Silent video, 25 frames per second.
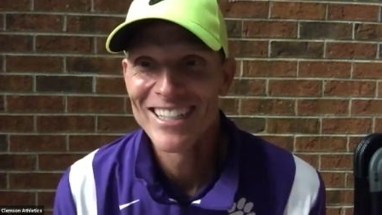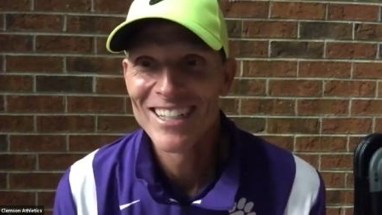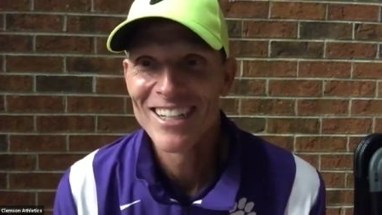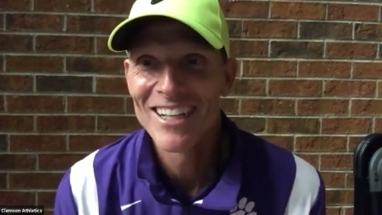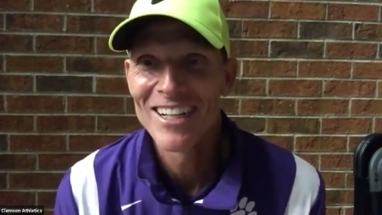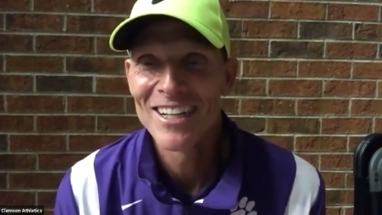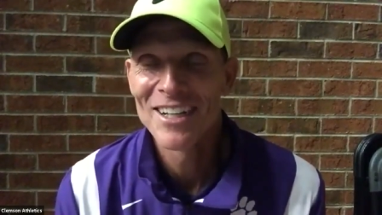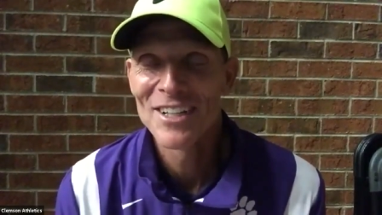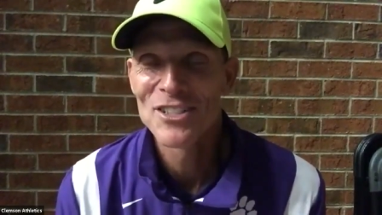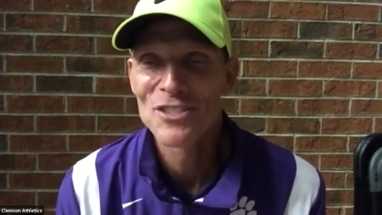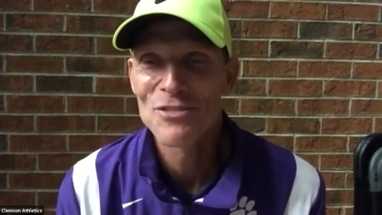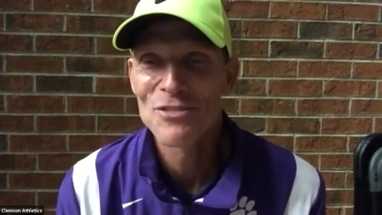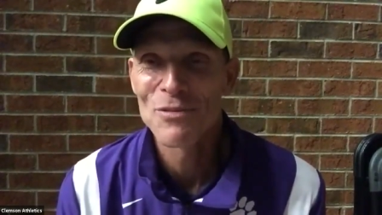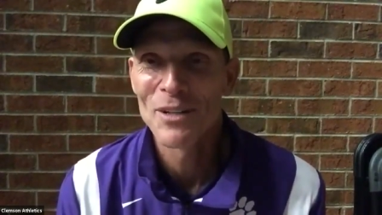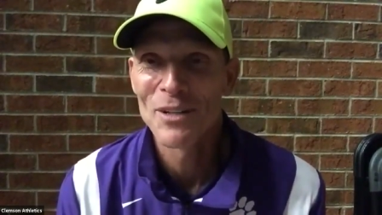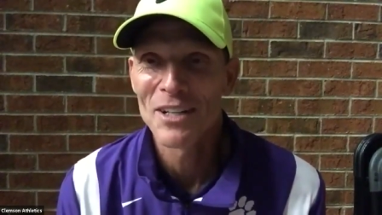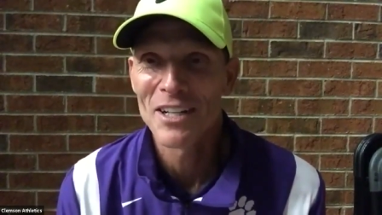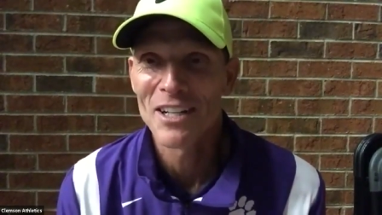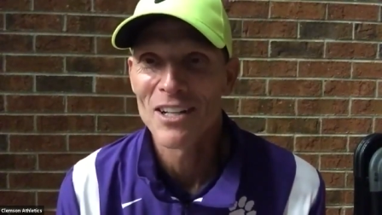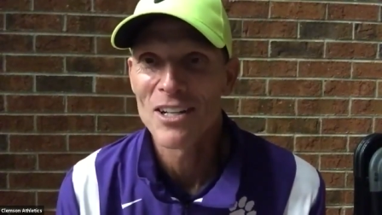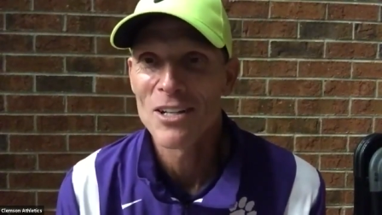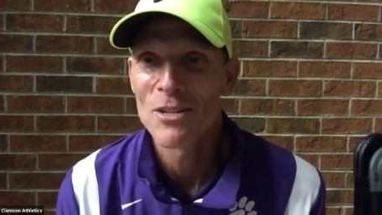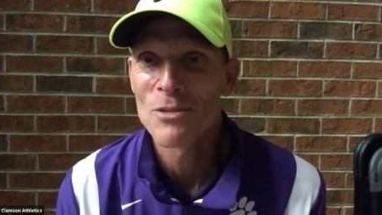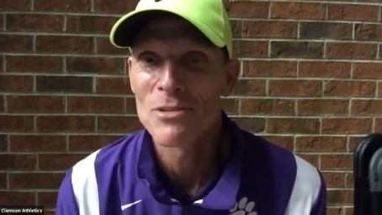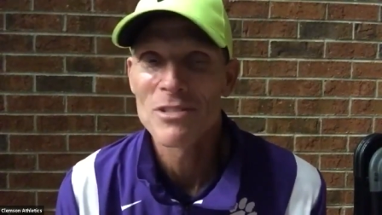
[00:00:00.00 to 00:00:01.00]
It's
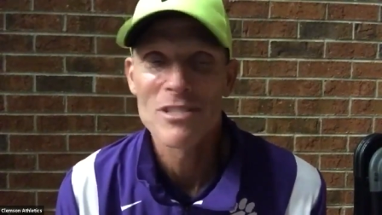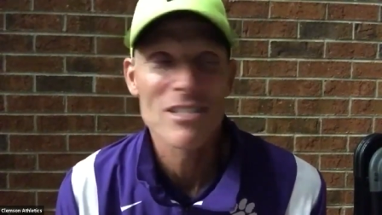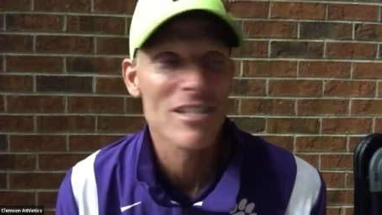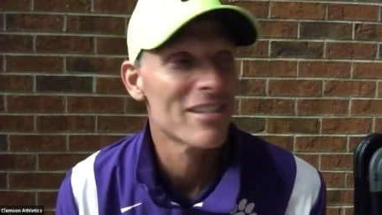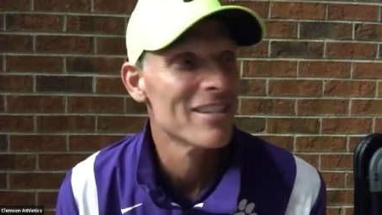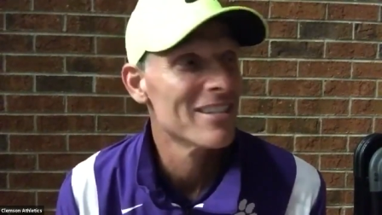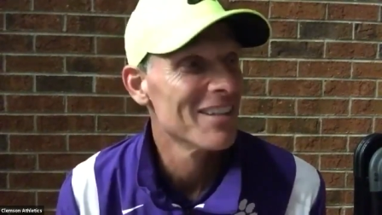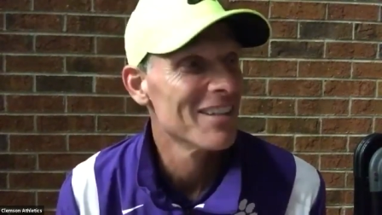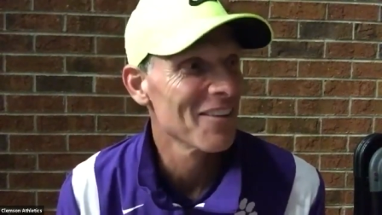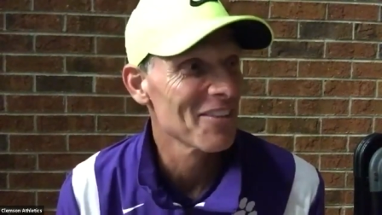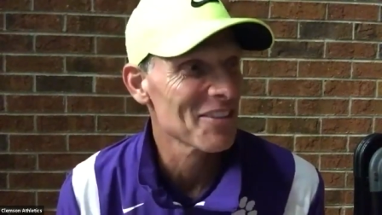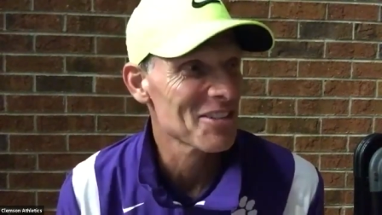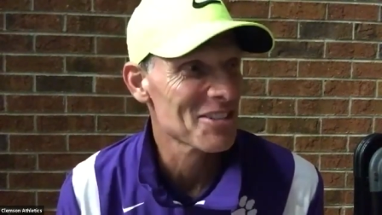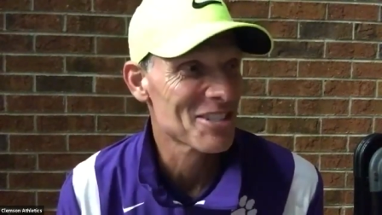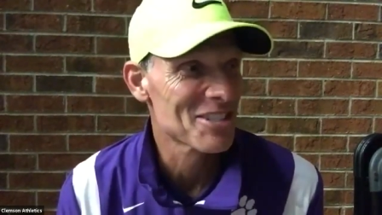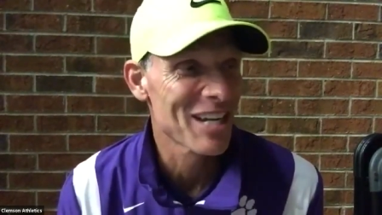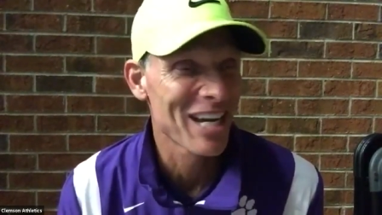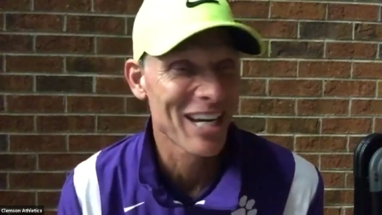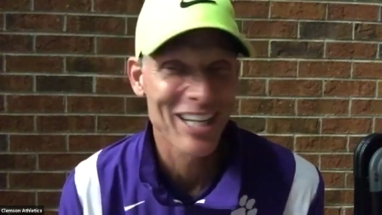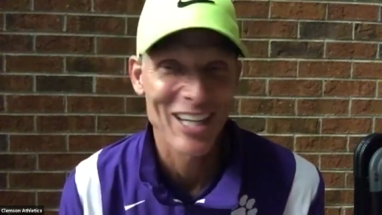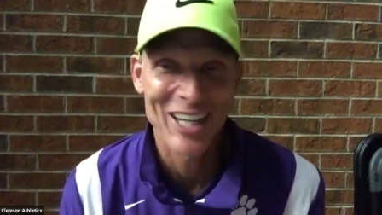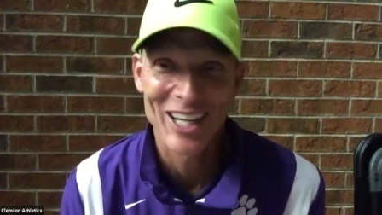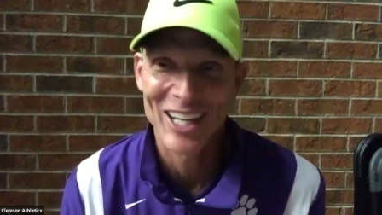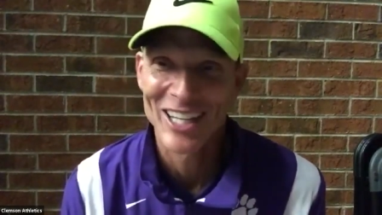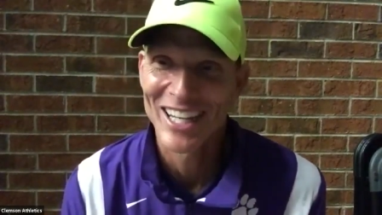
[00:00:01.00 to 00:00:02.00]
funny. He was on the
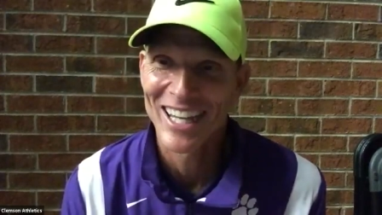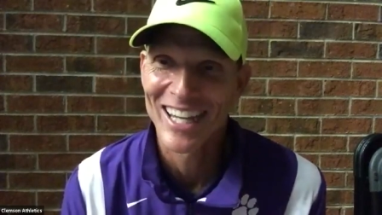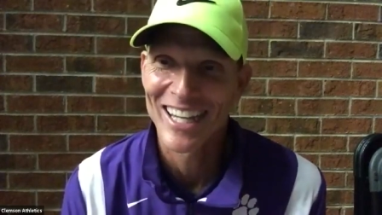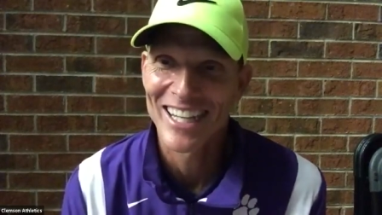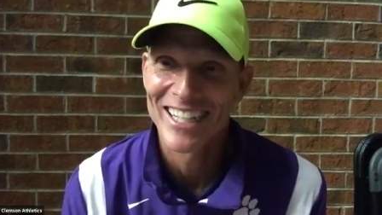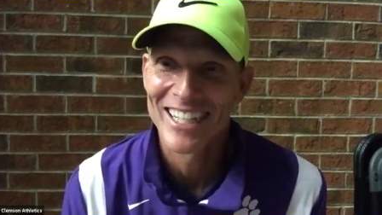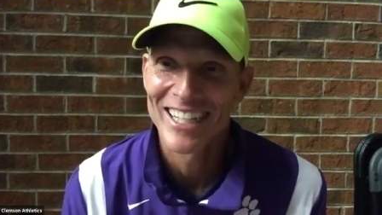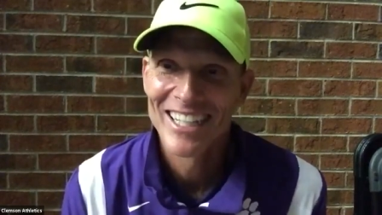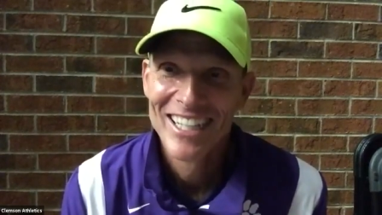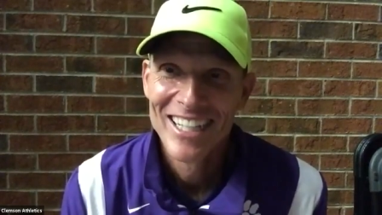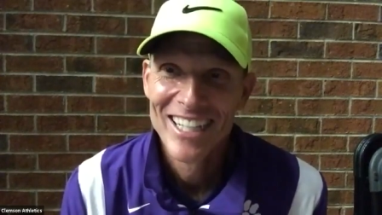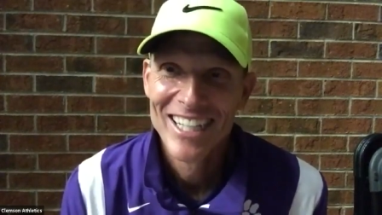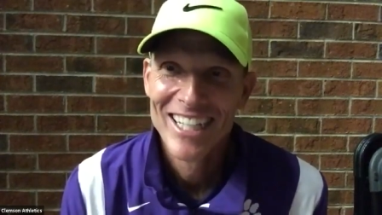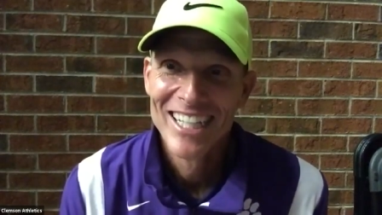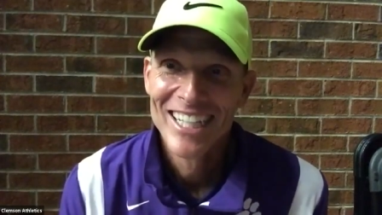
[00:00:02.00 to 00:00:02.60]
sideline like